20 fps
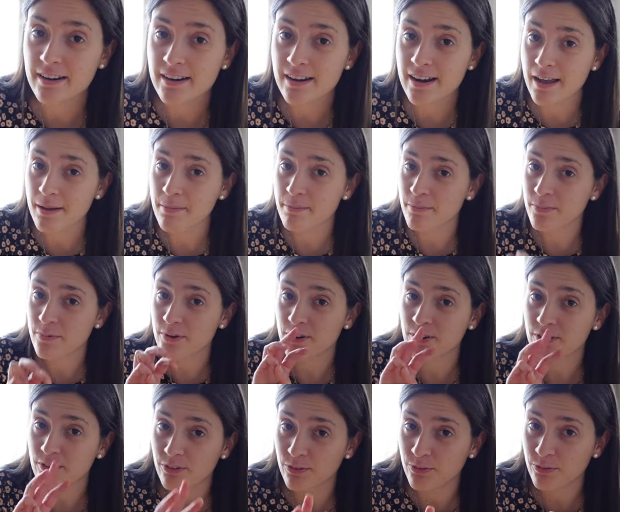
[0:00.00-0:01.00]

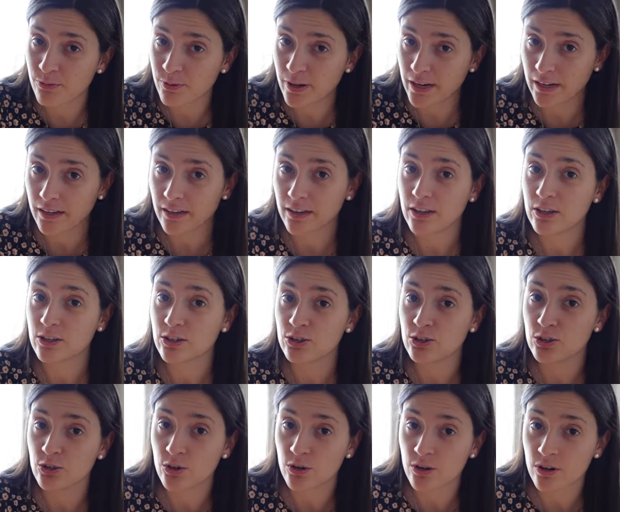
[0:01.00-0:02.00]
Number three,
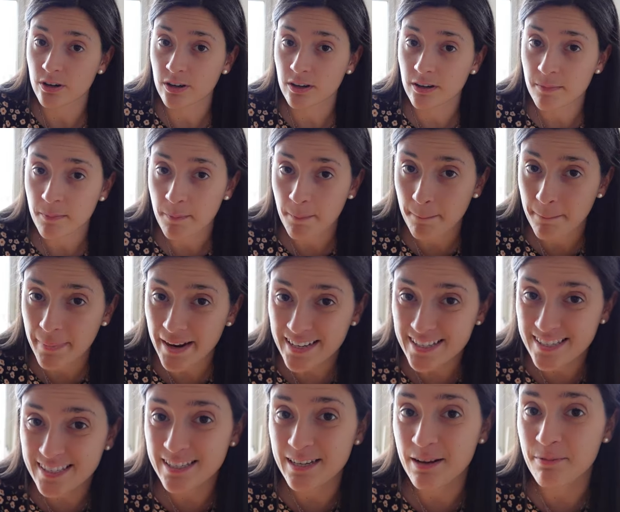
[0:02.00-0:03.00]
your
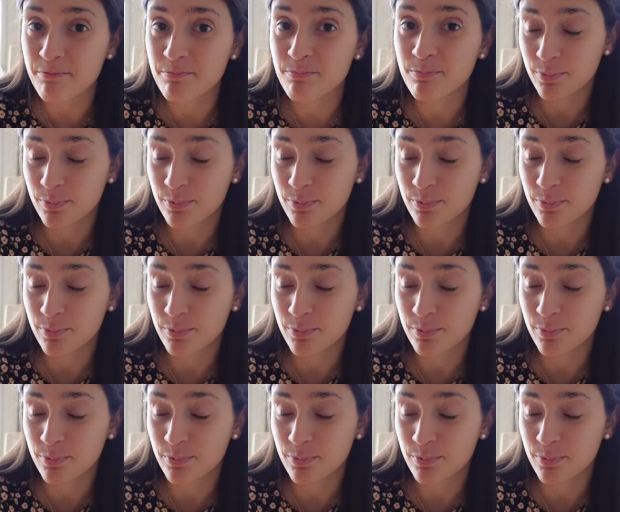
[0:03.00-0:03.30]
bicep